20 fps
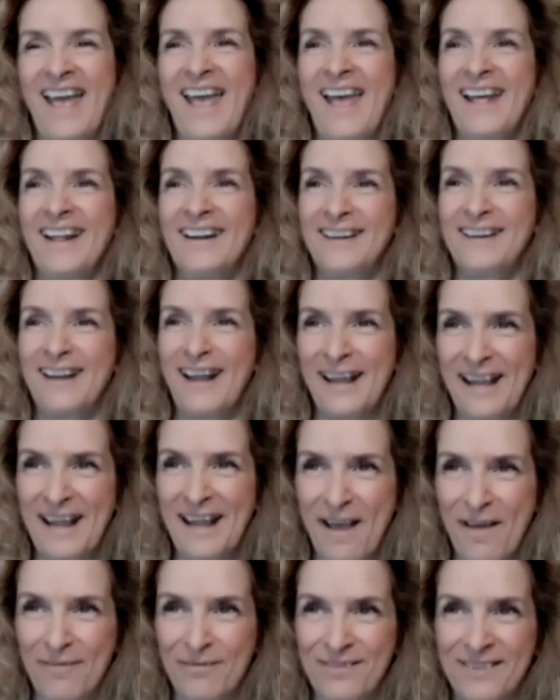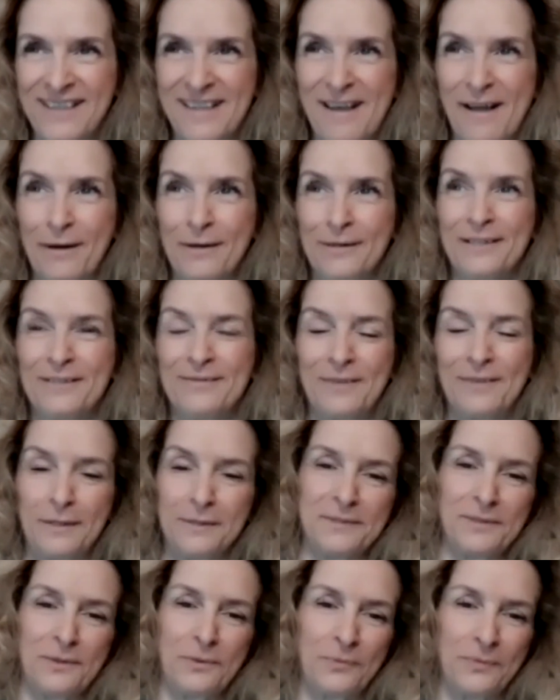And I have the honor of
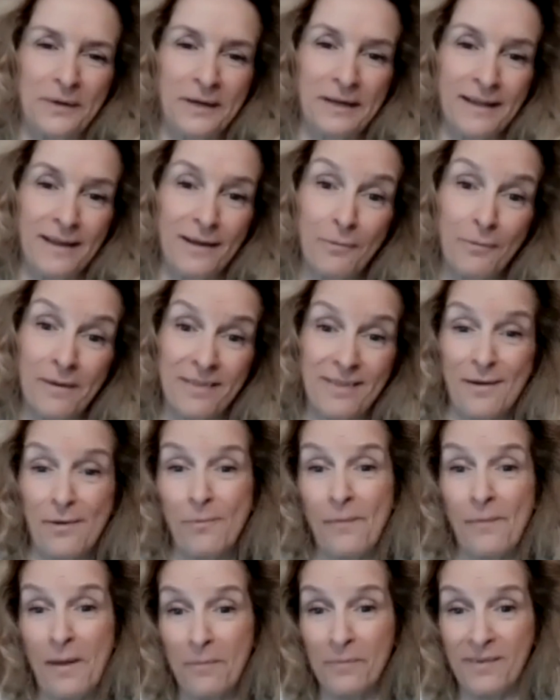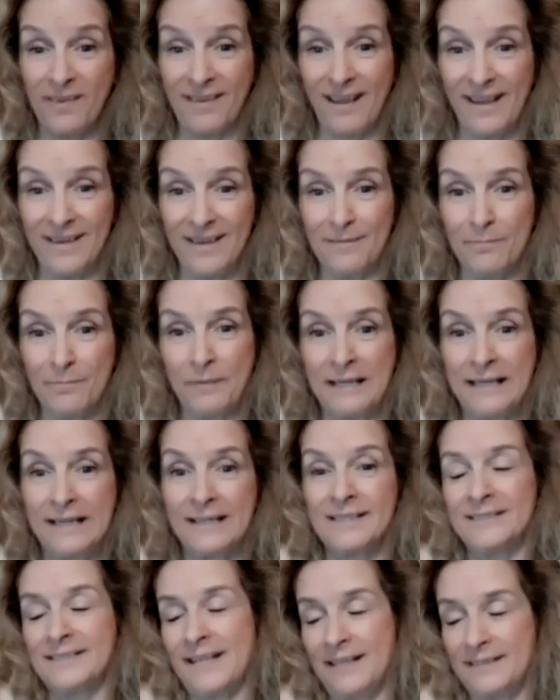also working with our website
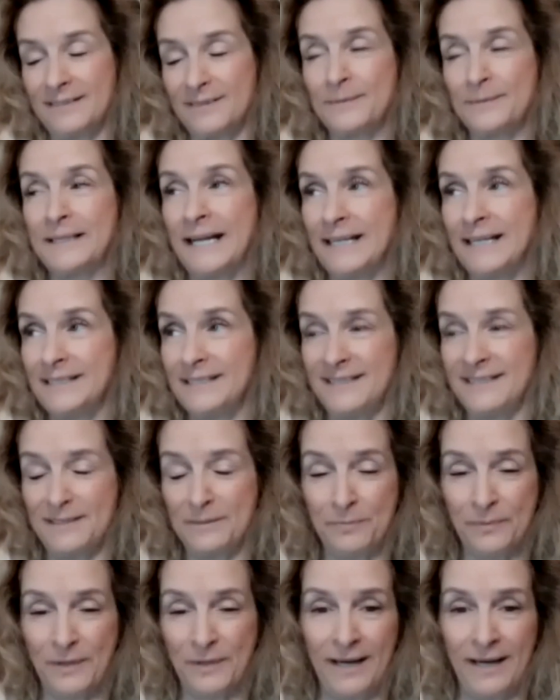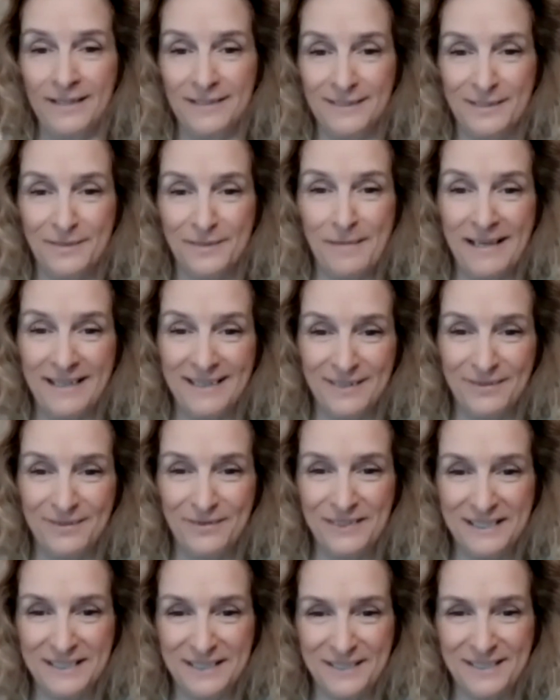because that's what I did prior to my
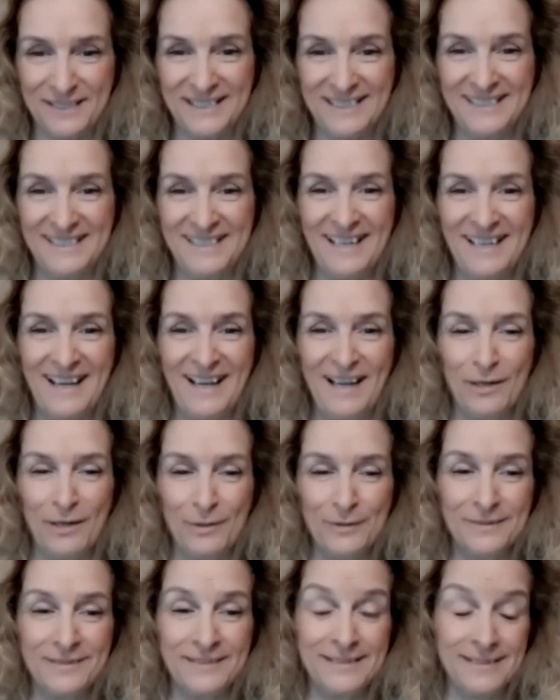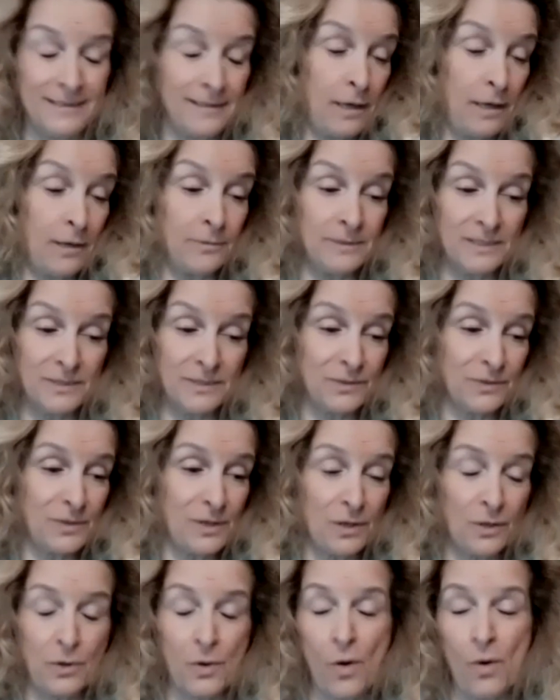conviction. I was
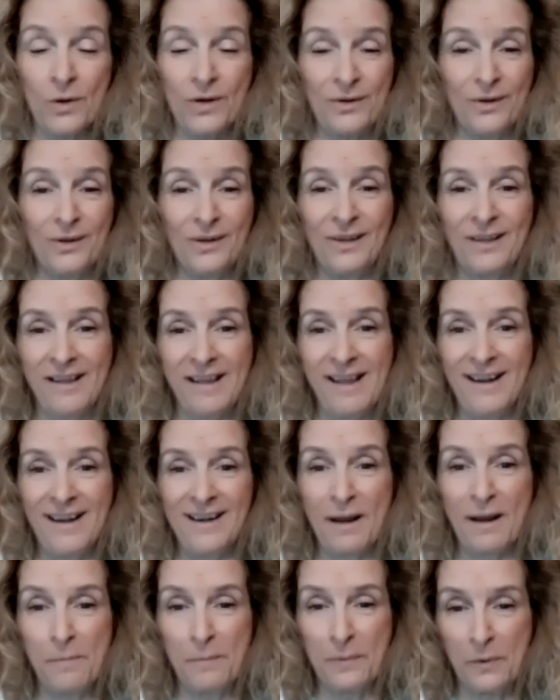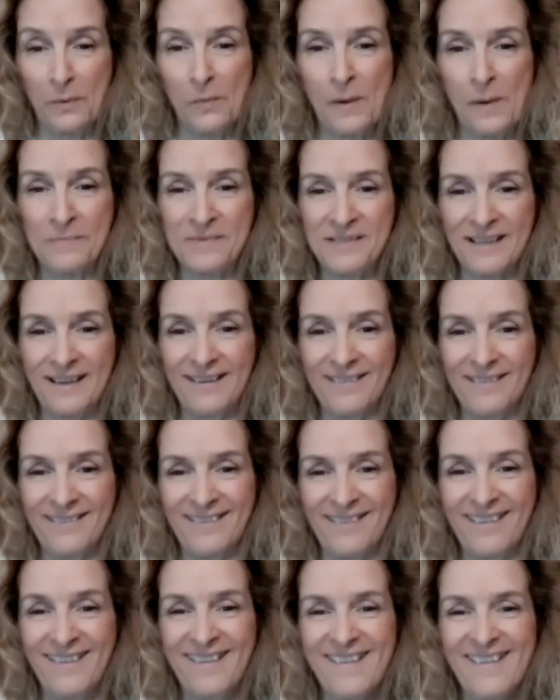a coder and I built websites.